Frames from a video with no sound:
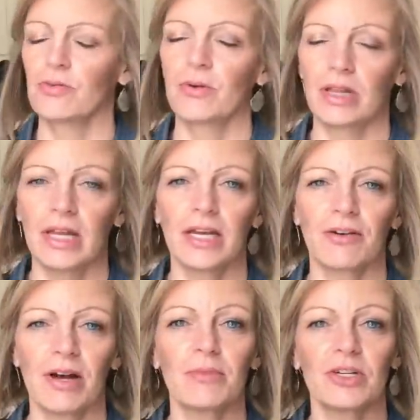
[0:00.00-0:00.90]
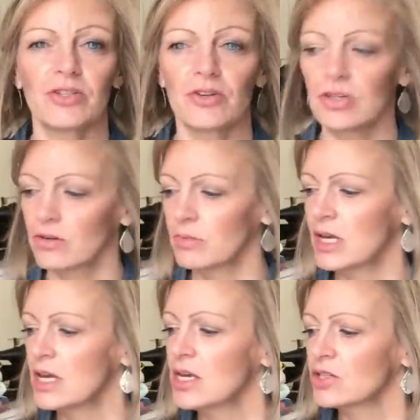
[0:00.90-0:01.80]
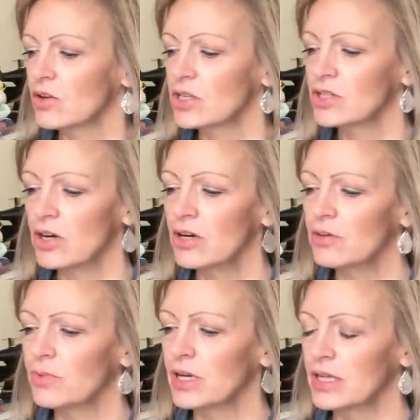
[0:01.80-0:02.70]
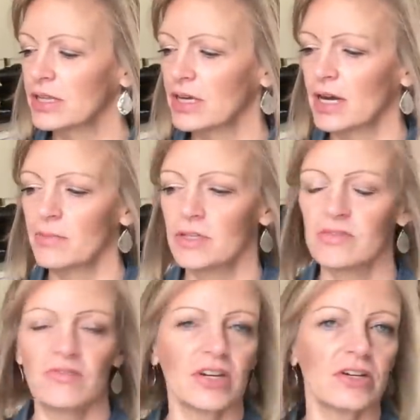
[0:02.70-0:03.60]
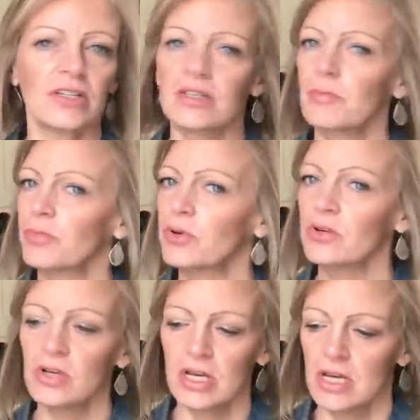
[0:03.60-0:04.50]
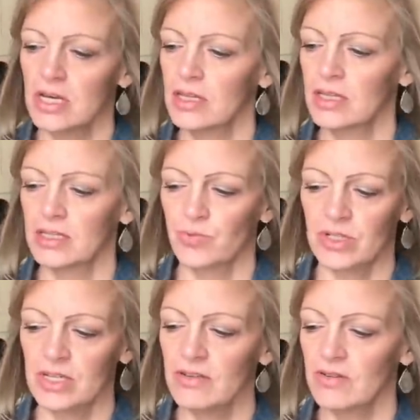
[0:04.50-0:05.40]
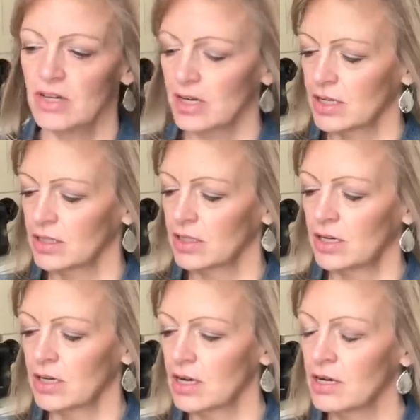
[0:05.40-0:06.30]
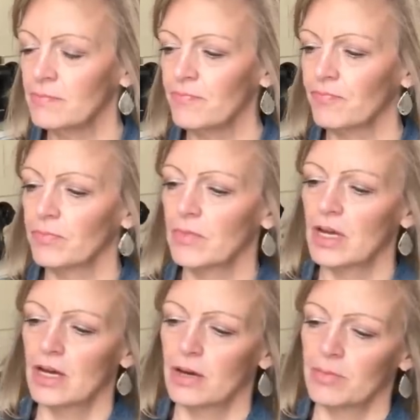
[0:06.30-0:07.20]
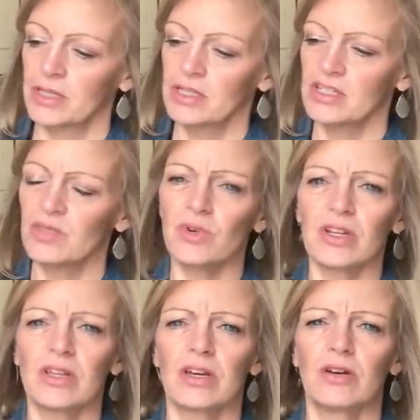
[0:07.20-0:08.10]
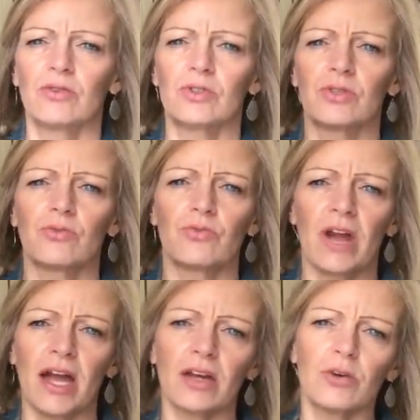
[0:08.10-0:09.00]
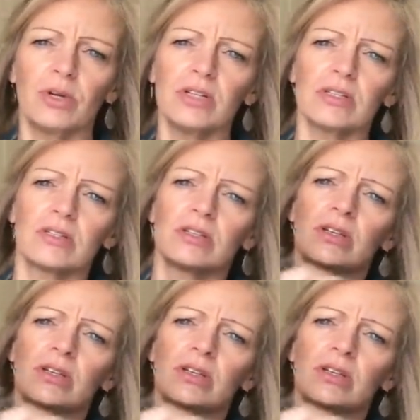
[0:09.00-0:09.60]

laying around my sewing room. So I started with um, this very simple, this wasn't even done on the long arm, um, but this is one of those rag quilts.